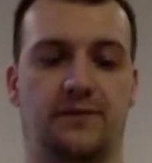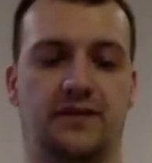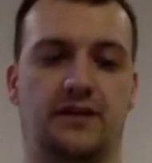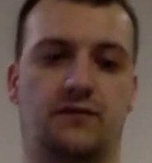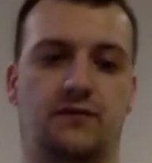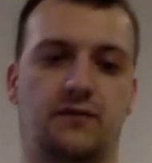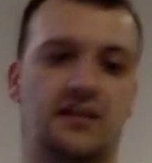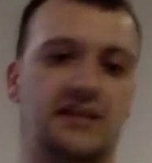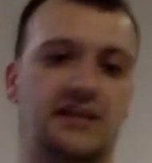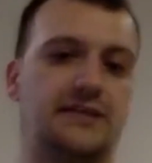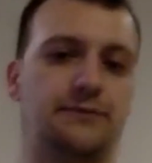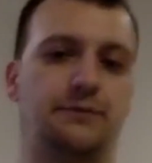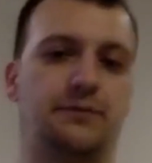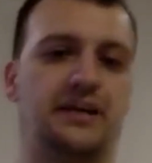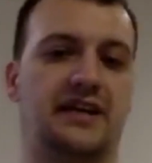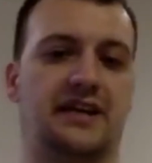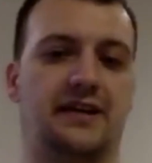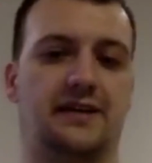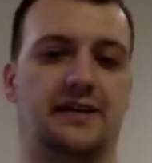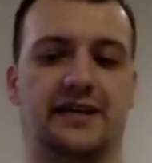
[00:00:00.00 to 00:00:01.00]
Reason
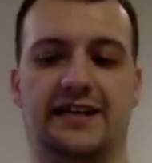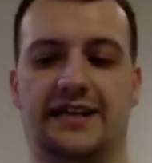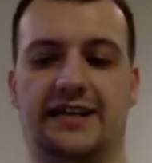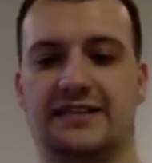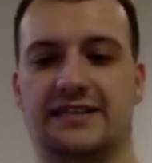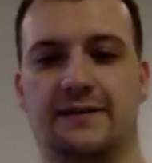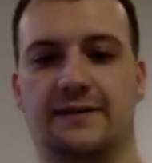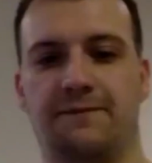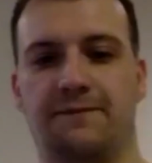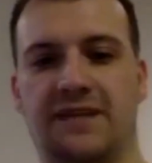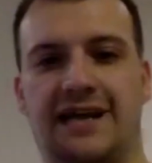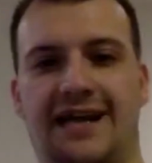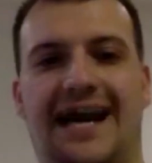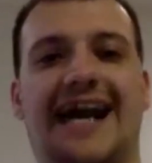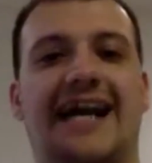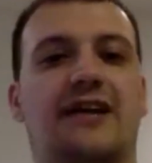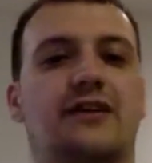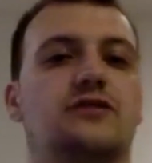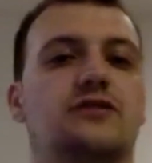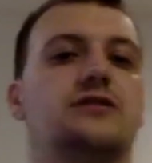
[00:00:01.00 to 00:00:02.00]
being is
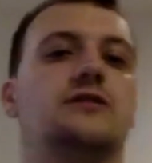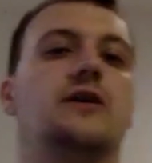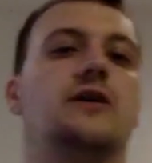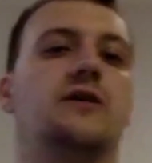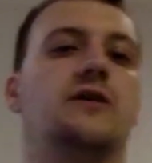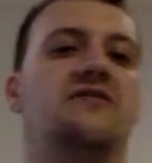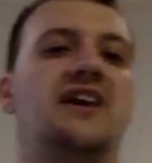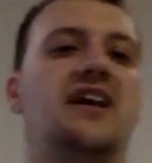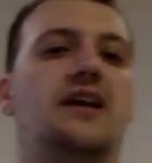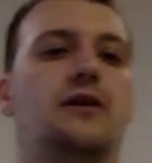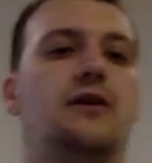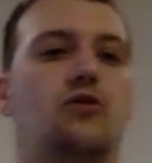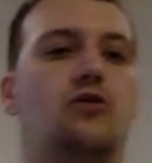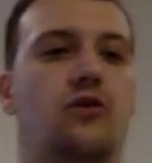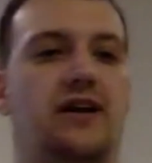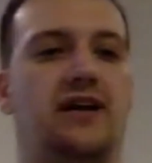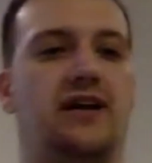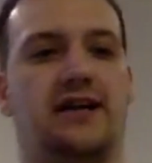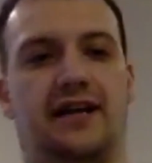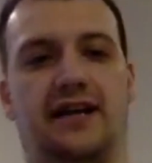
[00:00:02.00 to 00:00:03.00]
hackers know if they
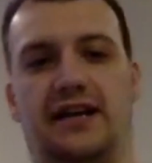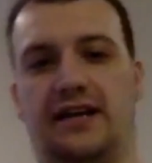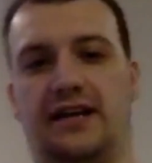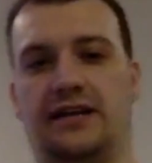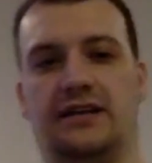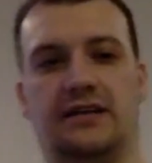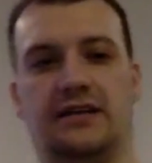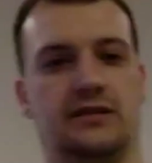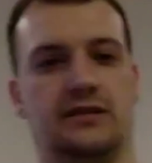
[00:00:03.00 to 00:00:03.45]
create a